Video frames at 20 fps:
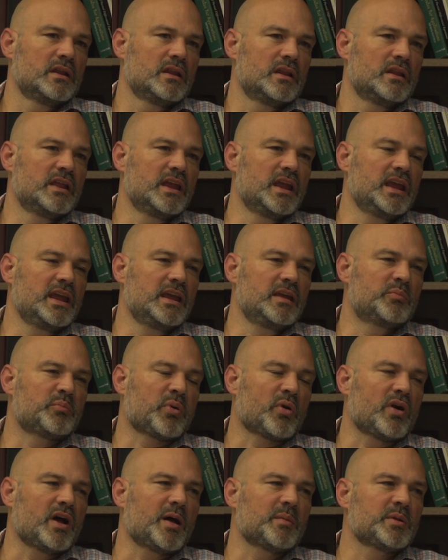the
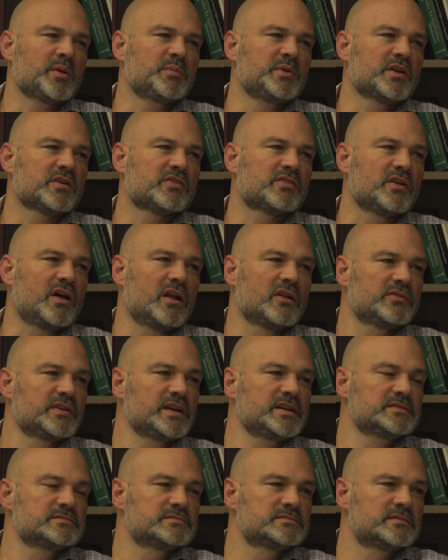problem you're
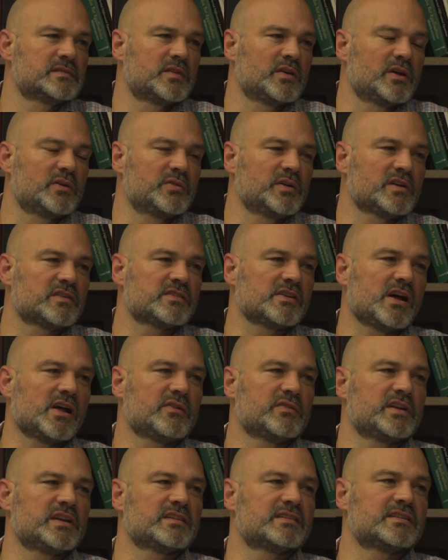solving. So if you're
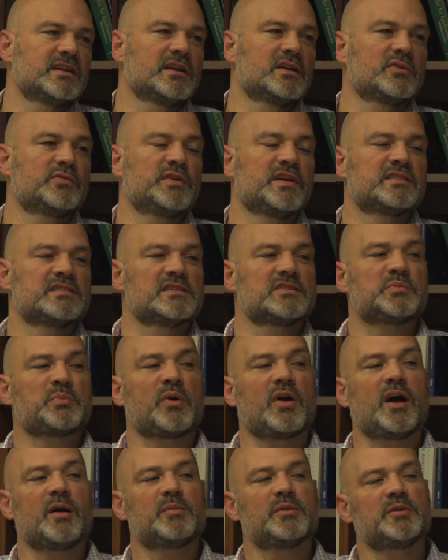solving a single physics
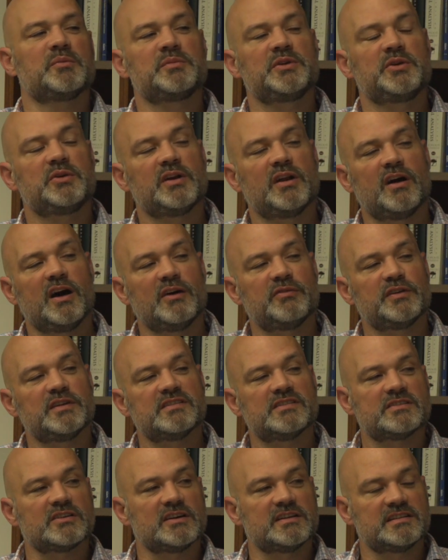problem, you can often
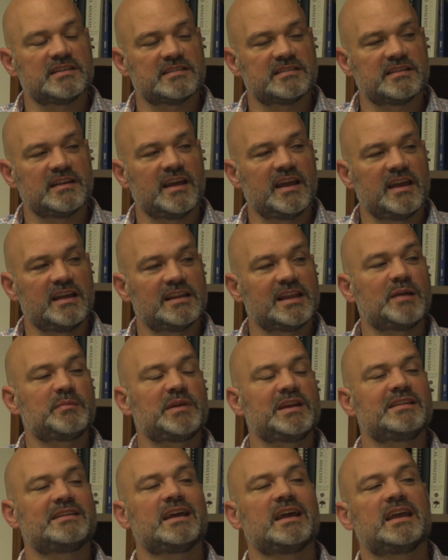start to say, let
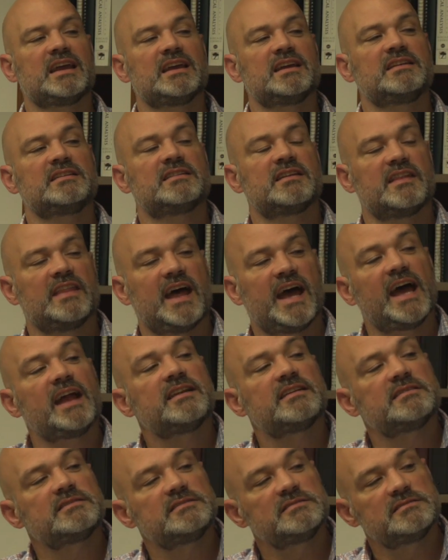me dig into that
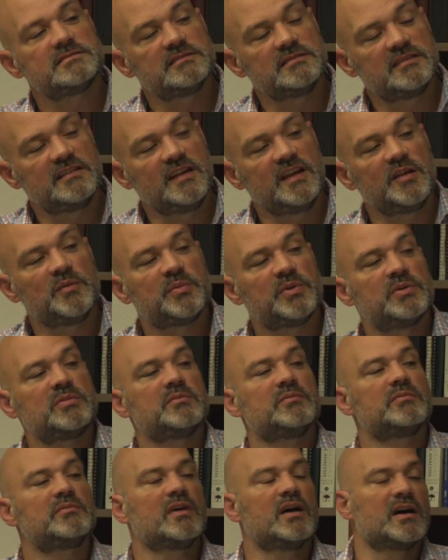deep
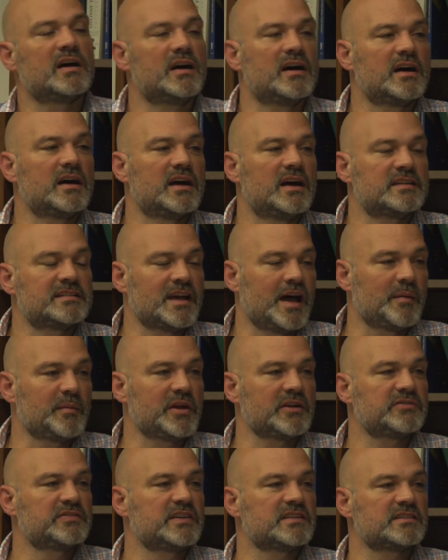
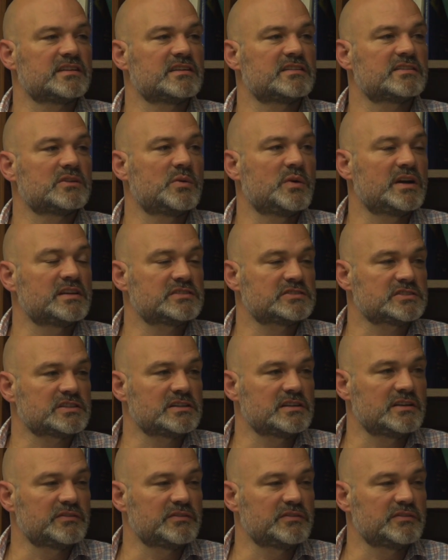atomic physics question.